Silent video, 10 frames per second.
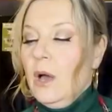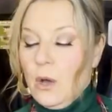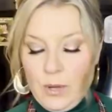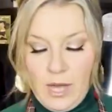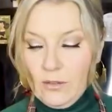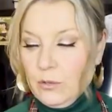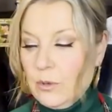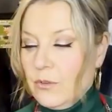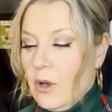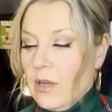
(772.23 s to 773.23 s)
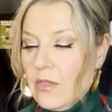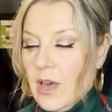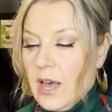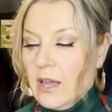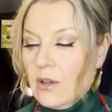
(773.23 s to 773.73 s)
Okay, so we've got
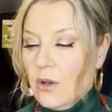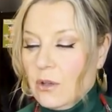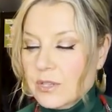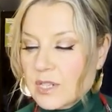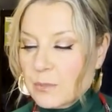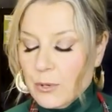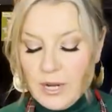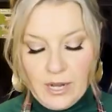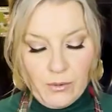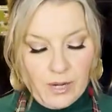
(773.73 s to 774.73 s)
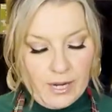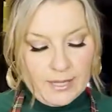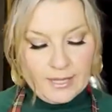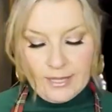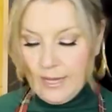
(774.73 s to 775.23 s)
that all spread out
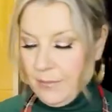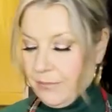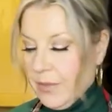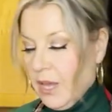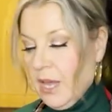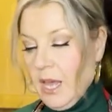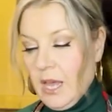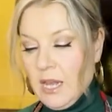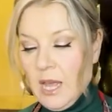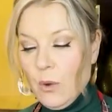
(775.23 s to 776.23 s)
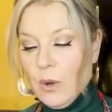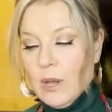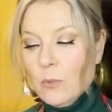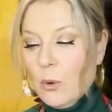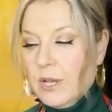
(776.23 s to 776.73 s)
nicely. And now what
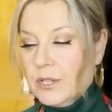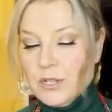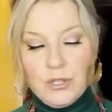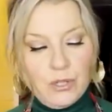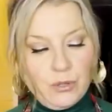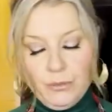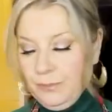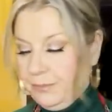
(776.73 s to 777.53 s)
I'm going to do,